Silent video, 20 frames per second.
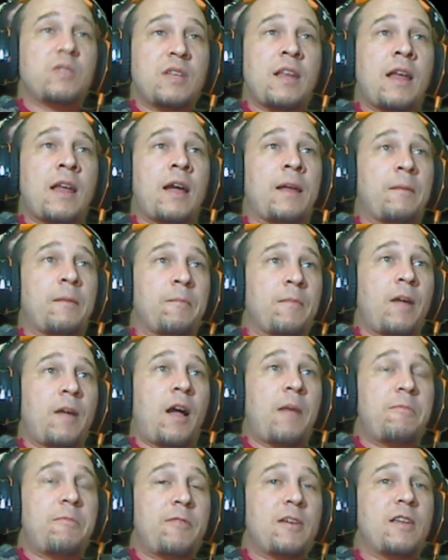night.
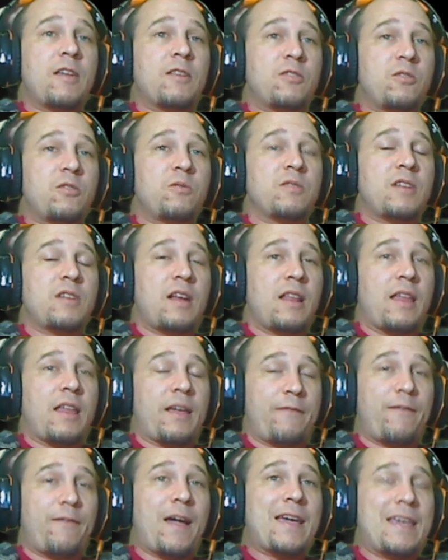I'm thinking Tuesday night. Like
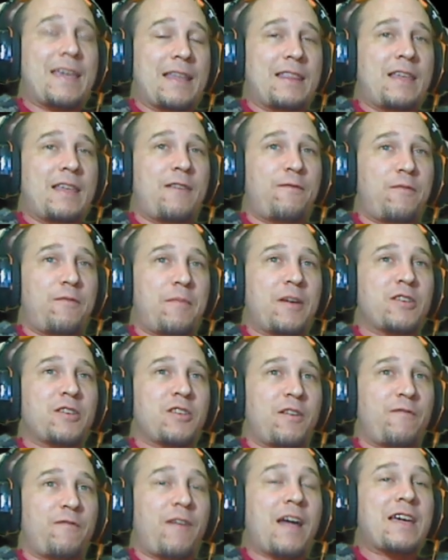if I get the
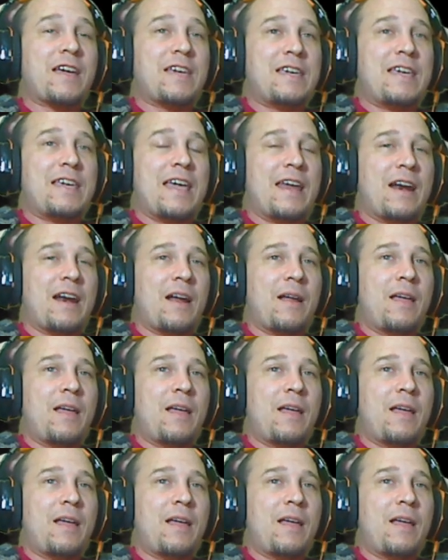information, if I can get it